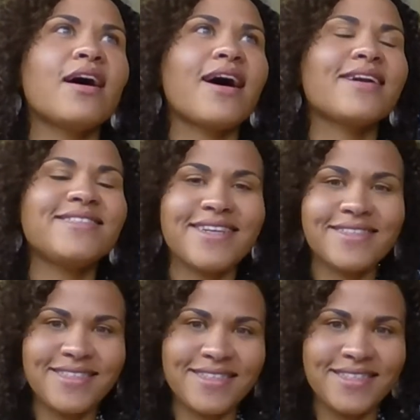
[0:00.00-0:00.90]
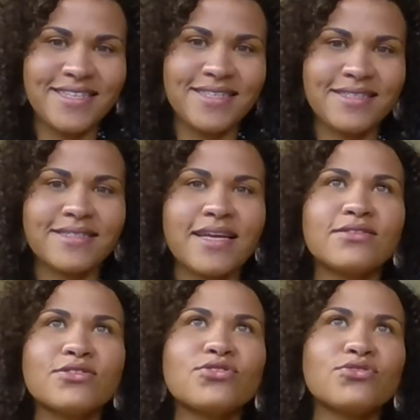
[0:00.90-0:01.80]
identities
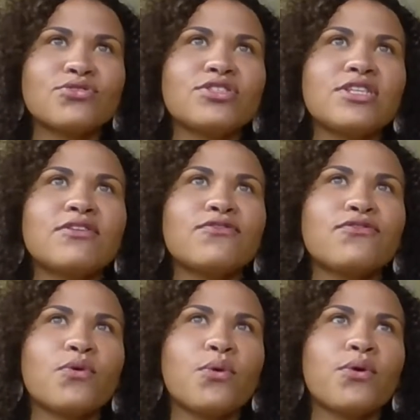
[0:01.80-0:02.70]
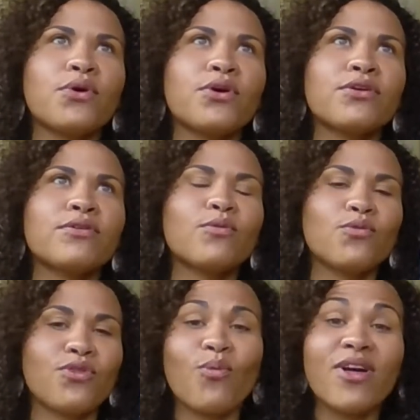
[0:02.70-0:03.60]
and searching for
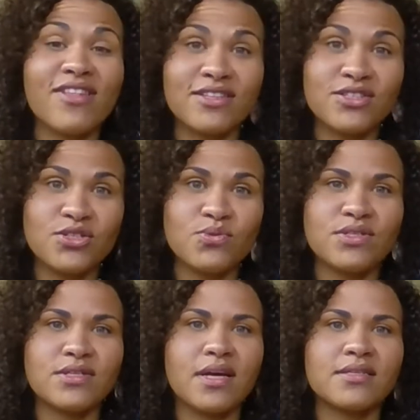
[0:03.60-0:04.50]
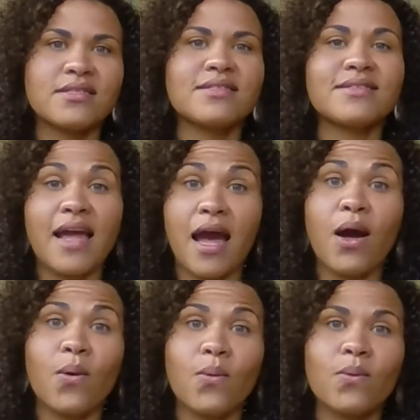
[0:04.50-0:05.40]
the one that suits us
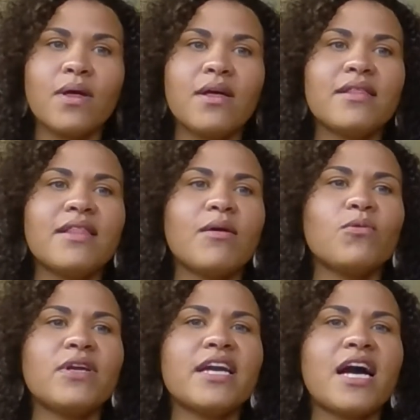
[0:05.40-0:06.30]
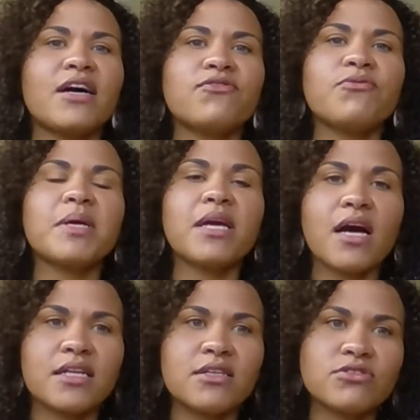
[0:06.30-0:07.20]
now that we have
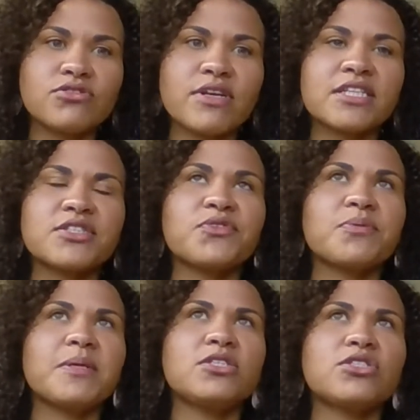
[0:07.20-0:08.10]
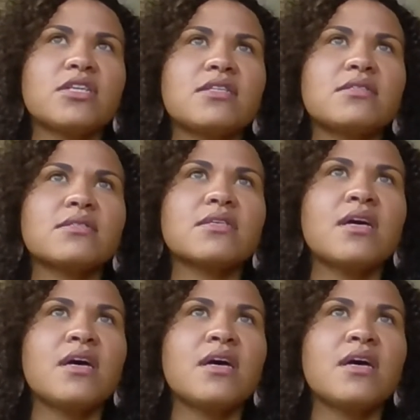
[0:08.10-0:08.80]
begun our transformations.